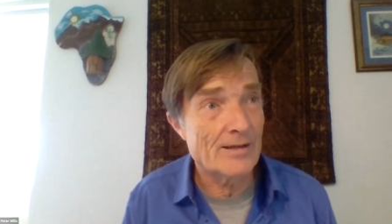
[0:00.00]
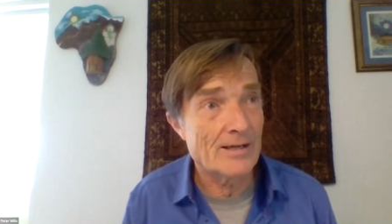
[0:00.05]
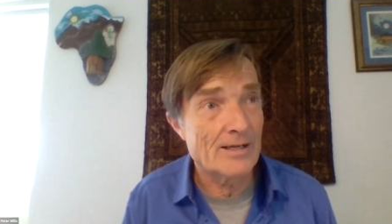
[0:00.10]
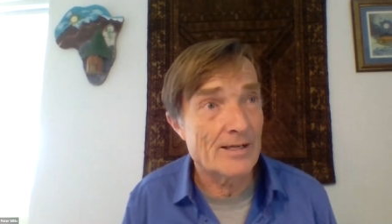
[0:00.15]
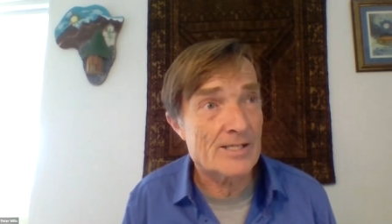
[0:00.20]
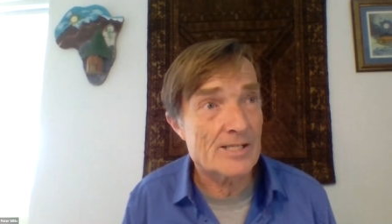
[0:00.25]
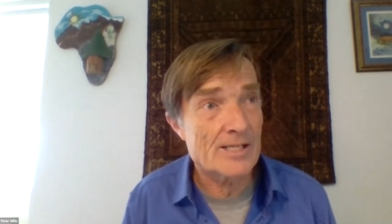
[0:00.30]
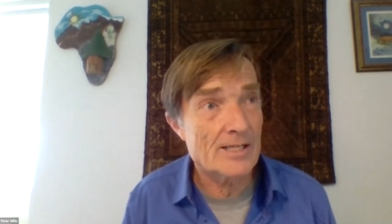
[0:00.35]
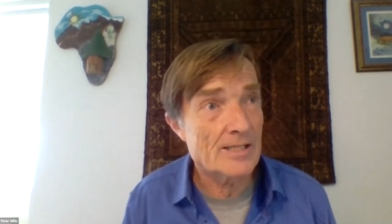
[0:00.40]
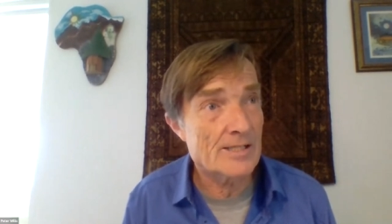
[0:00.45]

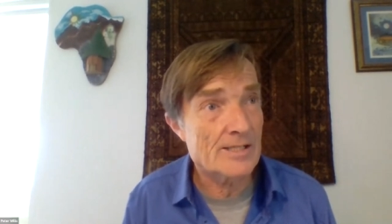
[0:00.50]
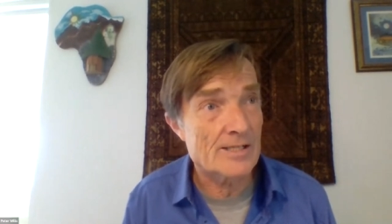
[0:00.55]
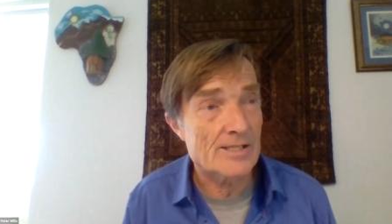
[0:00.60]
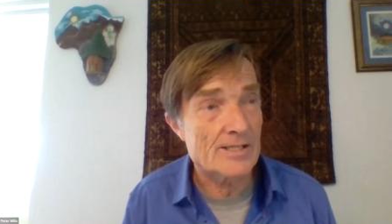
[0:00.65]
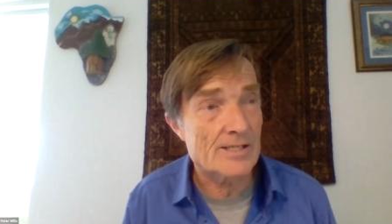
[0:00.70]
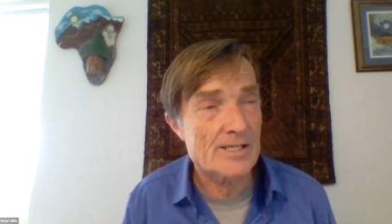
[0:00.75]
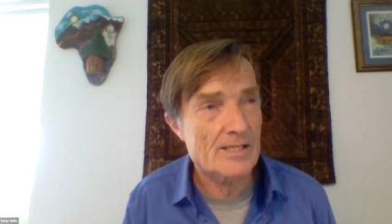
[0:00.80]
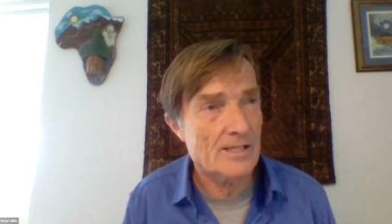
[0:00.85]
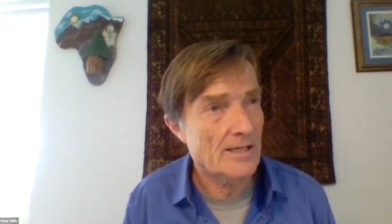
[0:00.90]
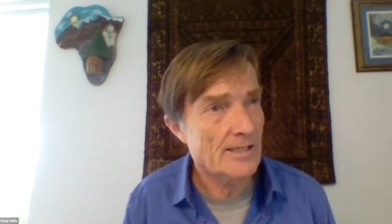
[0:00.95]
uh,
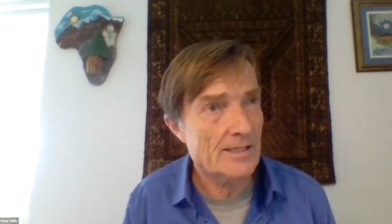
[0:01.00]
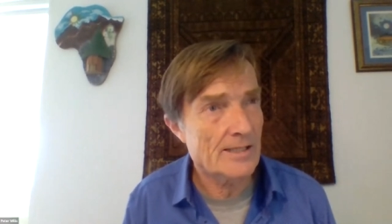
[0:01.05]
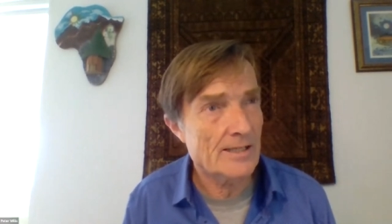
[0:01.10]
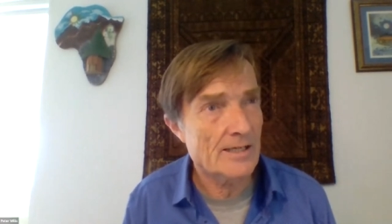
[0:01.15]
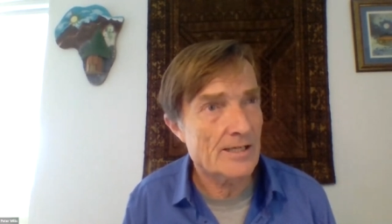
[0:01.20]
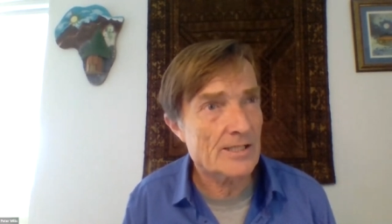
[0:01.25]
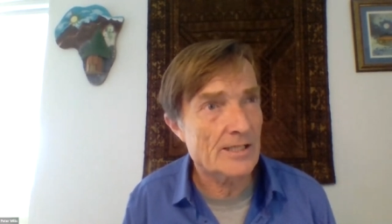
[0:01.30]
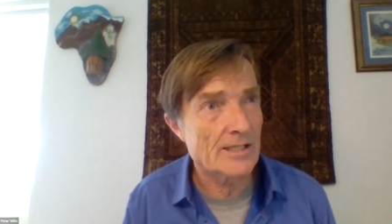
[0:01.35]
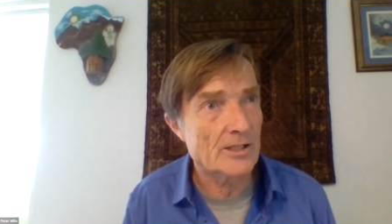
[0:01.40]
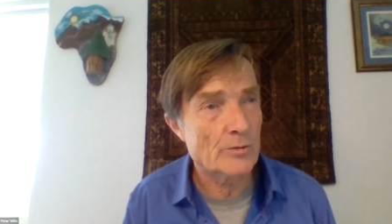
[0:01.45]
citizens started
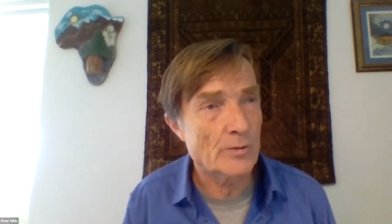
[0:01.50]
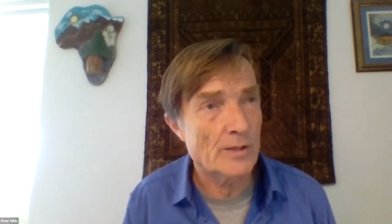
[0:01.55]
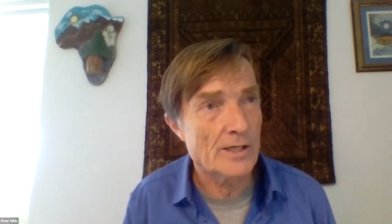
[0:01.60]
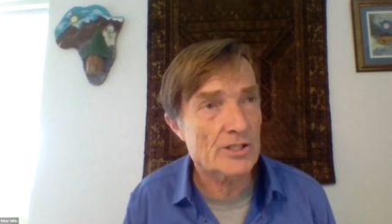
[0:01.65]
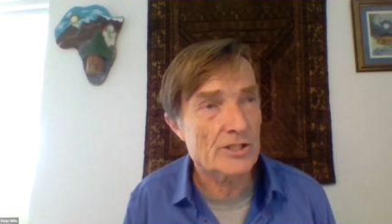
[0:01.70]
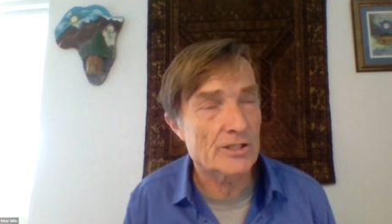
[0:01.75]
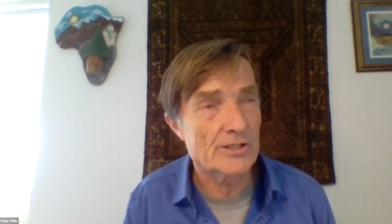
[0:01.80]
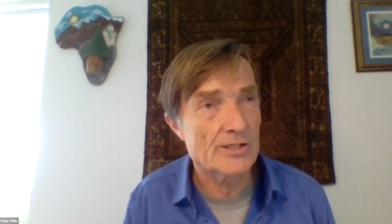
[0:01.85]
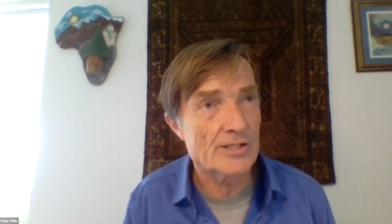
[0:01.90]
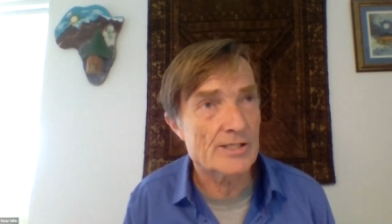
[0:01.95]
asking
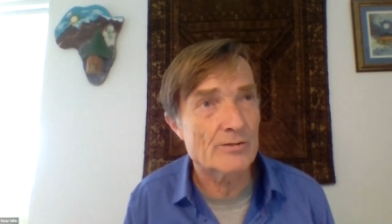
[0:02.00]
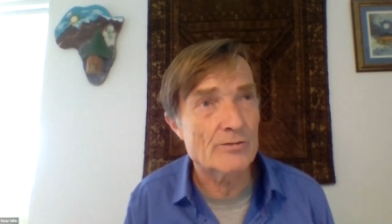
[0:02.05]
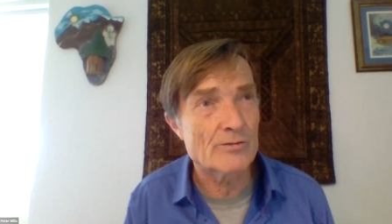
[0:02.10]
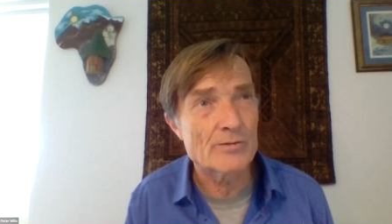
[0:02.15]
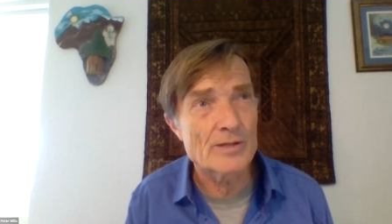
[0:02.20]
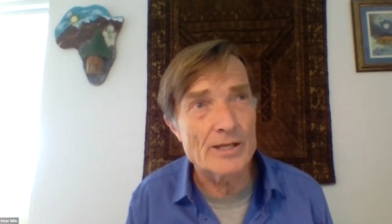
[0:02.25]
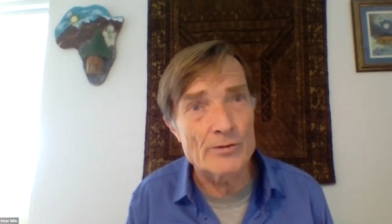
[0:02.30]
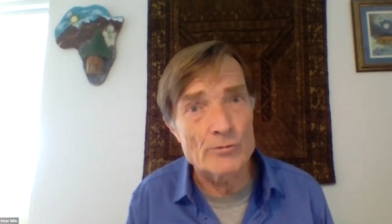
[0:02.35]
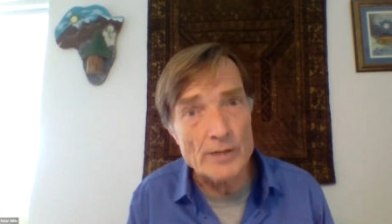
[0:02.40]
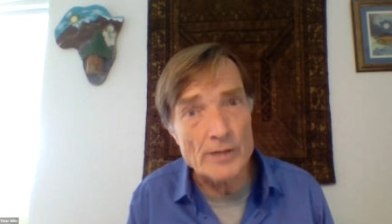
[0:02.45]
questions
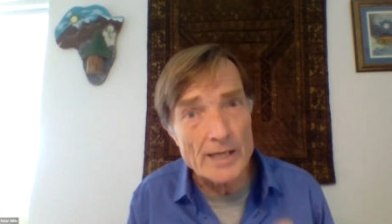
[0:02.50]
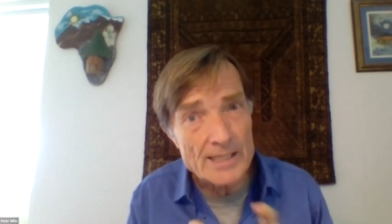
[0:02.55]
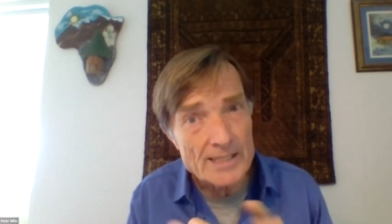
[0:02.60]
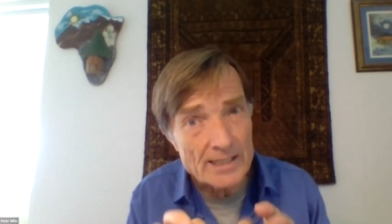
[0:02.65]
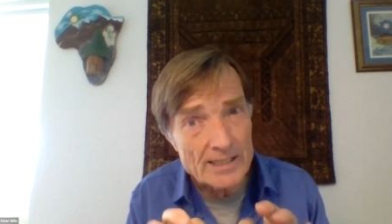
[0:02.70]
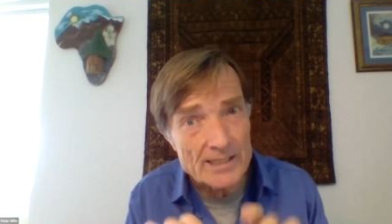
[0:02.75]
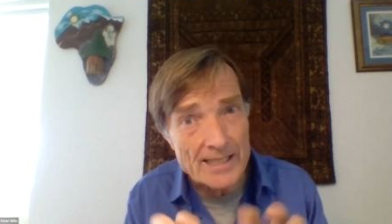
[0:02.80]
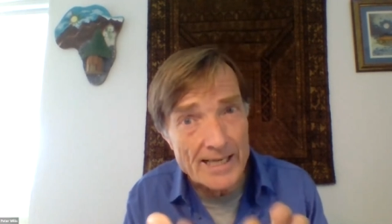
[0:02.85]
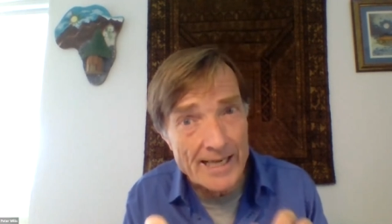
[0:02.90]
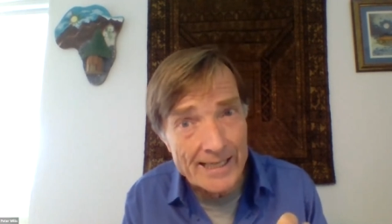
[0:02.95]
and, and
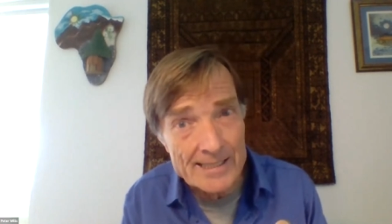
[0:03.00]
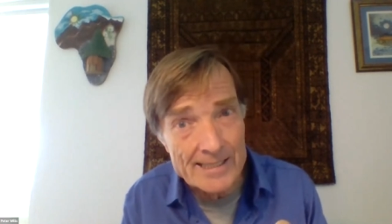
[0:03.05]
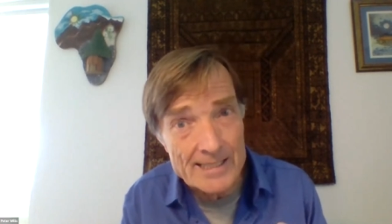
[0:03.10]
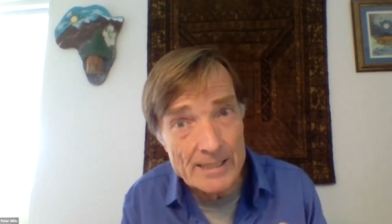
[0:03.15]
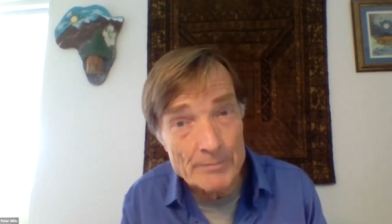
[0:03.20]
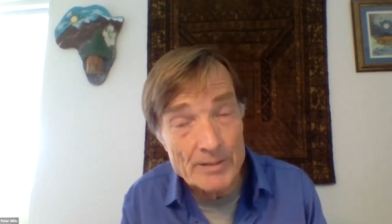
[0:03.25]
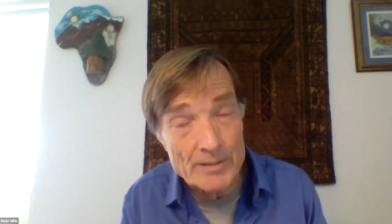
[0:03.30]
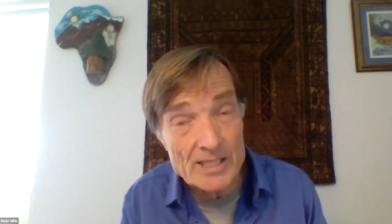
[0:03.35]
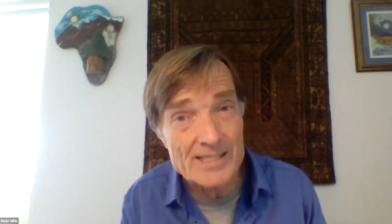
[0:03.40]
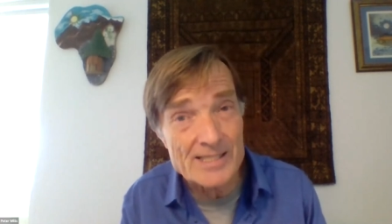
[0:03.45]
writing to
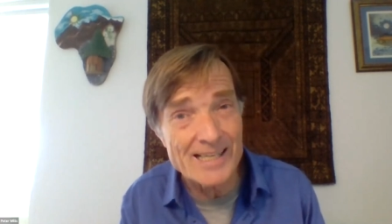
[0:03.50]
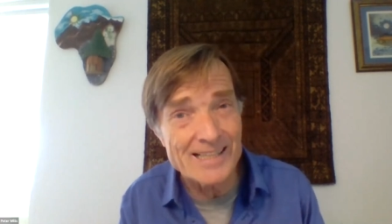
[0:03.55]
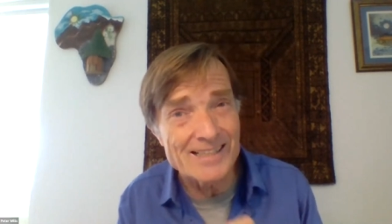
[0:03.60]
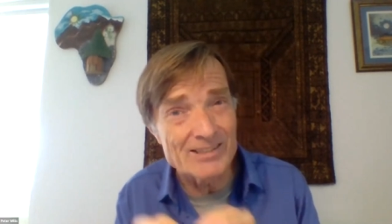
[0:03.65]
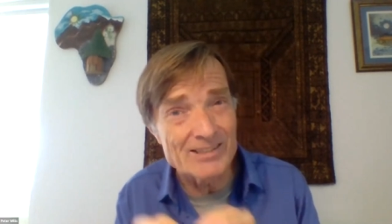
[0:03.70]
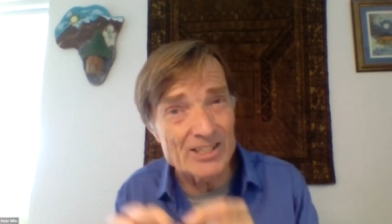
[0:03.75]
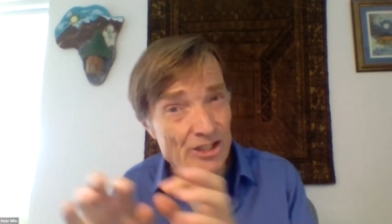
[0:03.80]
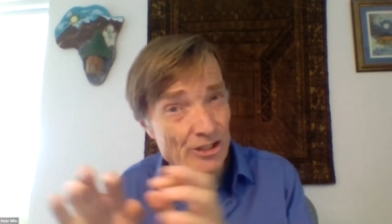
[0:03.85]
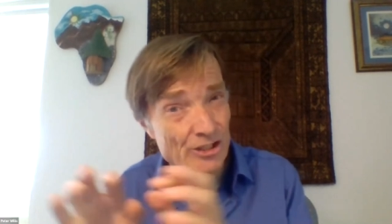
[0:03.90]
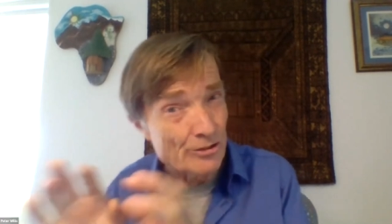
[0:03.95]
academics
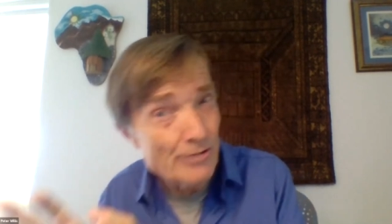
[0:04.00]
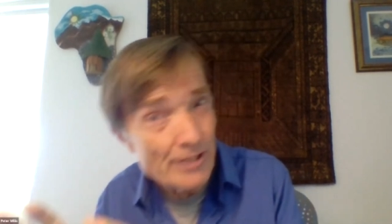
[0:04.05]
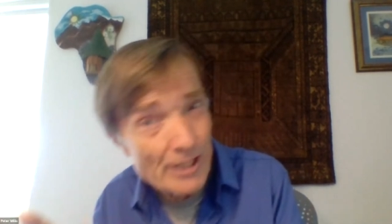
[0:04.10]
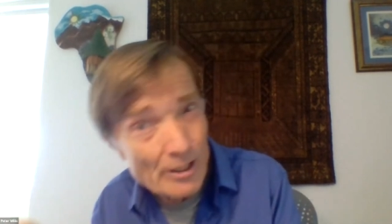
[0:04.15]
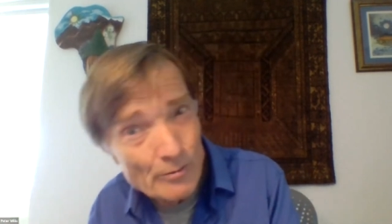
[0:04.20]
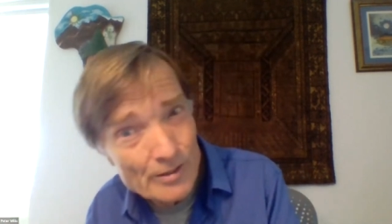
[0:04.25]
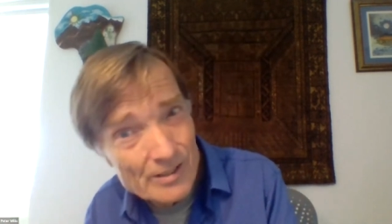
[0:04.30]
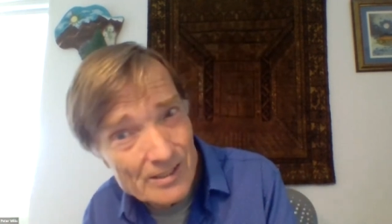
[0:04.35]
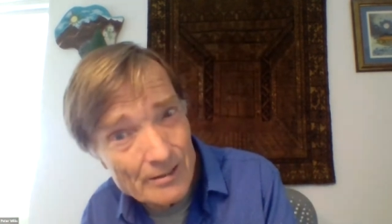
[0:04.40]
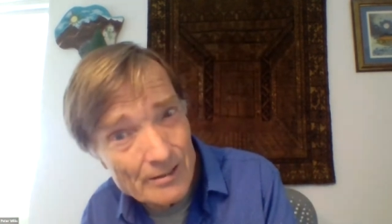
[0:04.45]
saying, do you
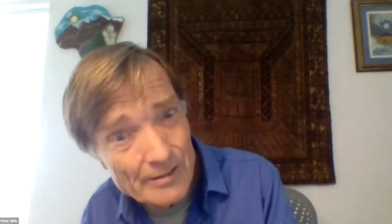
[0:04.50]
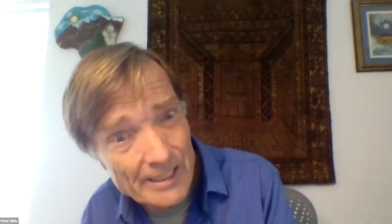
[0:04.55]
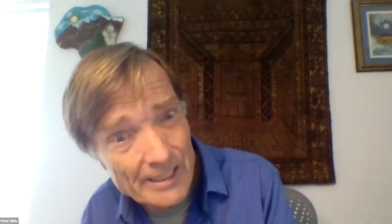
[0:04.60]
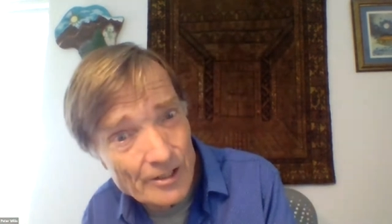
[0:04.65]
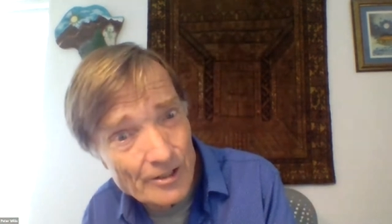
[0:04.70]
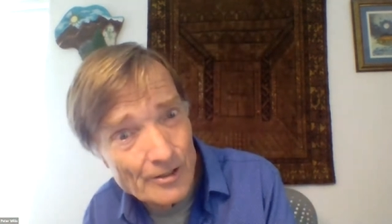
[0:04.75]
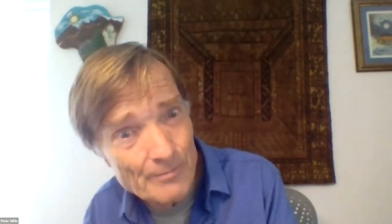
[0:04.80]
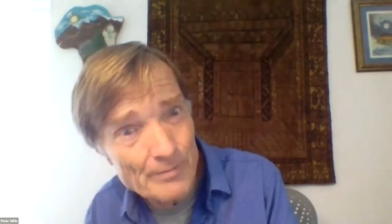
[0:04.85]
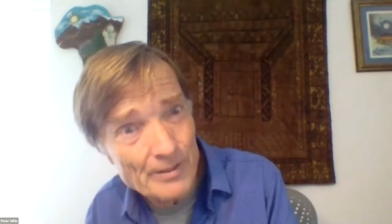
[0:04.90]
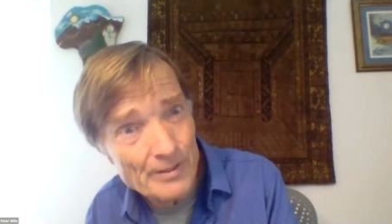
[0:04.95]
know what's going on?